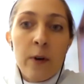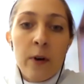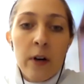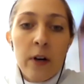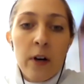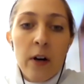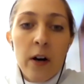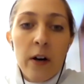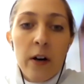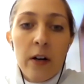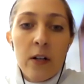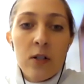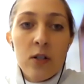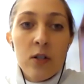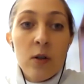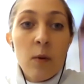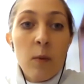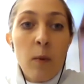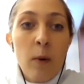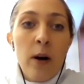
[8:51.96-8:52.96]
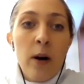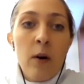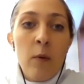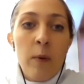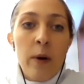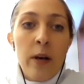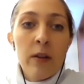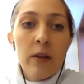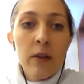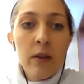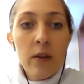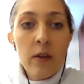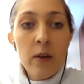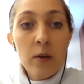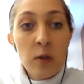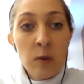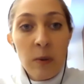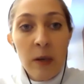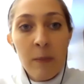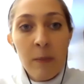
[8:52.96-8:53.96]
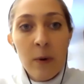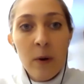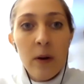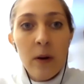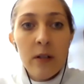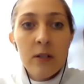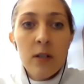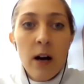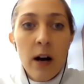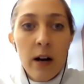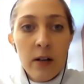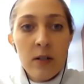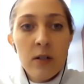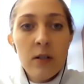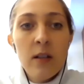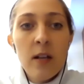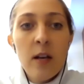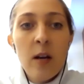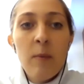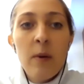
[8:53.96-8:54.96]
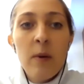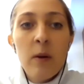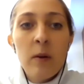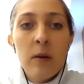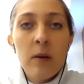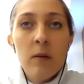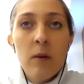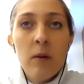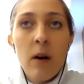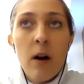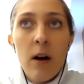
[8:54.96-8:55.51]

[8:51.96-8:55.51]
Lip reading: you're encouraged to work with those people and talk to them and